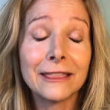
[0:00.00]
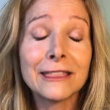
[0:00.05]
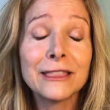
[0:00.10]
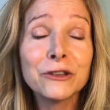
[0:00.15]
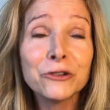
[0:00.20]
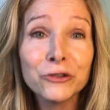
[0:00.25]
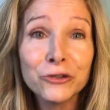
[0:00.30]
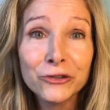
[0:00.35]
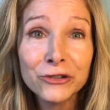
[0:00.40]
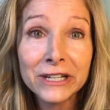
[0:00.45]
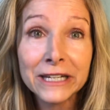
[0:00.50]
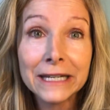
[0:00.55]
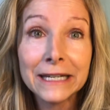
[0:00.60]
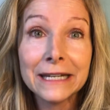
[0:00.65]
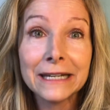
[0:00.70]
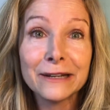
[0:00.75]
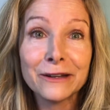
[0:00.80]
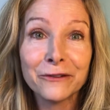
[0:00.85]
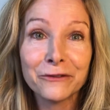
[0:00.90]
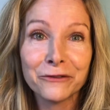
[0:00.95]

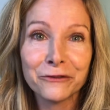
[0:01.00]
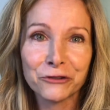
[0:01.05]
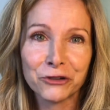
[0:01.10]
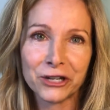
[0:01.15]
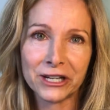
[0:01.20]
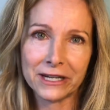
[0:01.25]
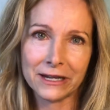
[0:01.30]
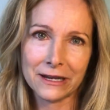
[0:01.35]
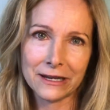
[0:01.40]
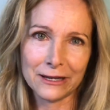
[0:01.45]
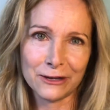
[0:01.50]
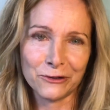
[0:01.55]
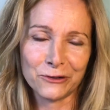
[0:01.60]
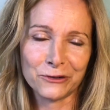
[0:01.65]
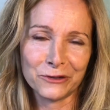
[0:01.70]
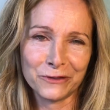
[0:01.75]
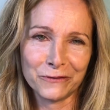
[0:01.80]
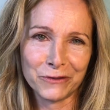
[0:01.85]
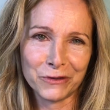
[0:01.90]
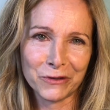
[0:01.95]
30 freaking
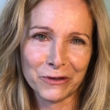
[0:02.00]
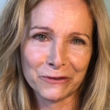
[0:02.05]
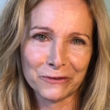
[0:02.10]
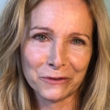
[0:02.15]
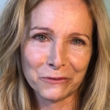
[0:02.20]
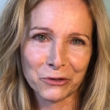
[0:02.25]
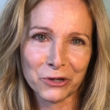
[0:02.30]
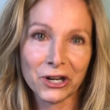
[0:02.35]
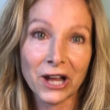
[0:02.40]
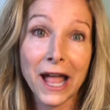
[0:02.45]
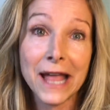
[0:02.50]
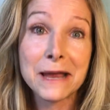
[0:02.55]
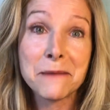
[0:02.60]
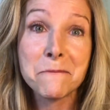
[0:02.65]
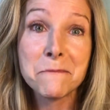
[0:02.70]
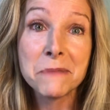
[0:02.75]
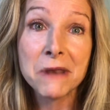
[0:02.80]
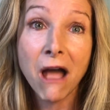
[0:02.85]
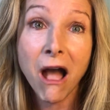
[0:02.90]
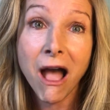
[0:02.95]
years of doing this work, I
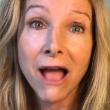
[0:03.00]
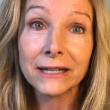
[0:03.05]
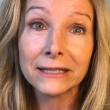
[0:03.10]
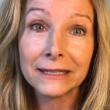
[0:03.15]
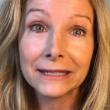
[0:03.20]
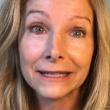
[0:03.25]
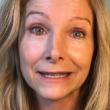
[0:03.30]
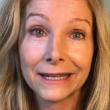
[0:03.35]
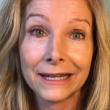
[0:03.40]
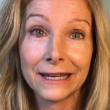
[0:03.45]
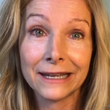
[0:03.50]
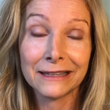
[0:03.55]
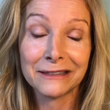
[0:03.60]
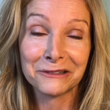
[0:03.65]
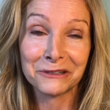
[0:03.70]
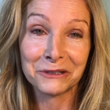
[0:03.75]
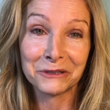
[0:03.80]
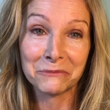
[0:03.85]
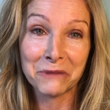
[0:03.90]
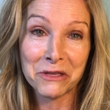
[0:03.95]
am not kidding.
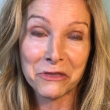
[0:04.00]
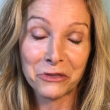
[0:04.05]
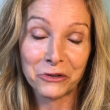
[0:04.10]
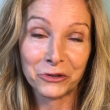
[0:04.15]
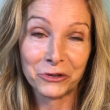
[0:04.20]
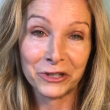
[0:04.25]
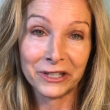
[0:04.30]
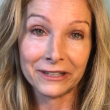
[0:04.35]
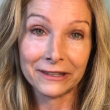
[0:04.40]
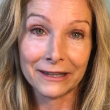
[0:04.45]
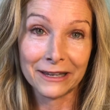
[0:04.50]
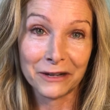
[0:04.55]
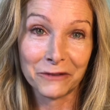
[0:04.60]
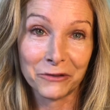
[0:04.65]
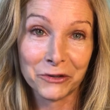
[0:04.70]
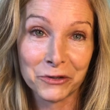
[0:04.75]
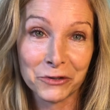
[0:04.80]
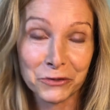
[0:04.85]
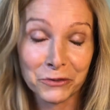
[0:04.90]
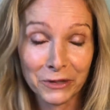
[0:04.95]
This is my 30th
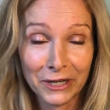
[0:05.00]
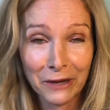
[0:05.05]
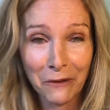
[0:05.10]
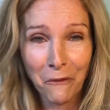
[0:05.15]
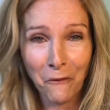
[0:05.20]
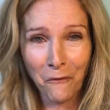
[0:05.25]
anniversary.